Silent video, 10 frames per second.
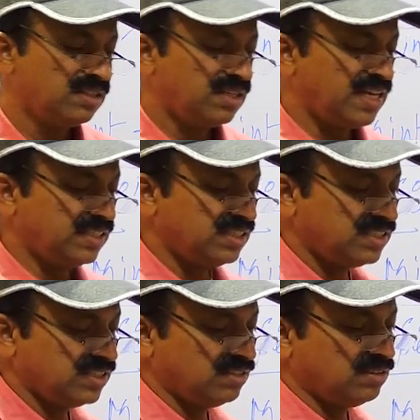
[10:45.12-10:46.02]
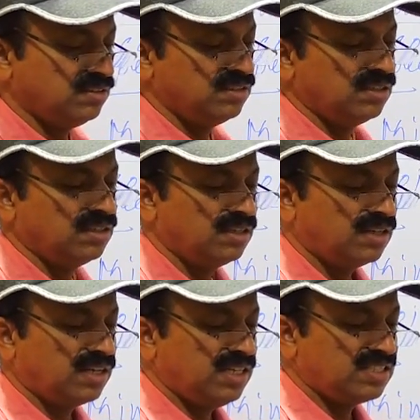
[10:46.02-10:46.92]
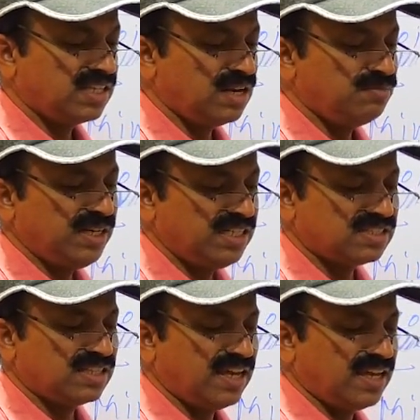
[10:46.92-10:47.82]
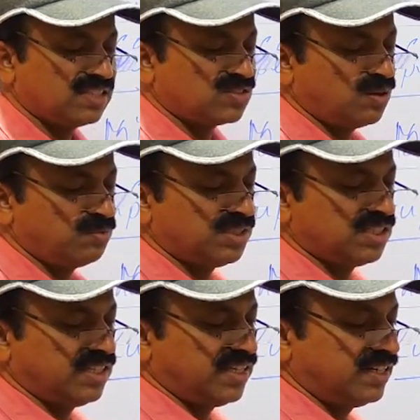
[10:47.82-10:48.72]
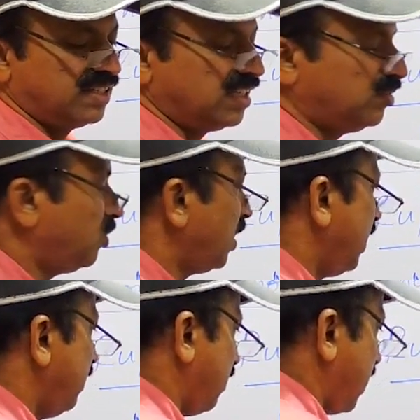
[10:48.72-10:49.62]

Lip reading: Like this here, regional mints they established there at Gadwal and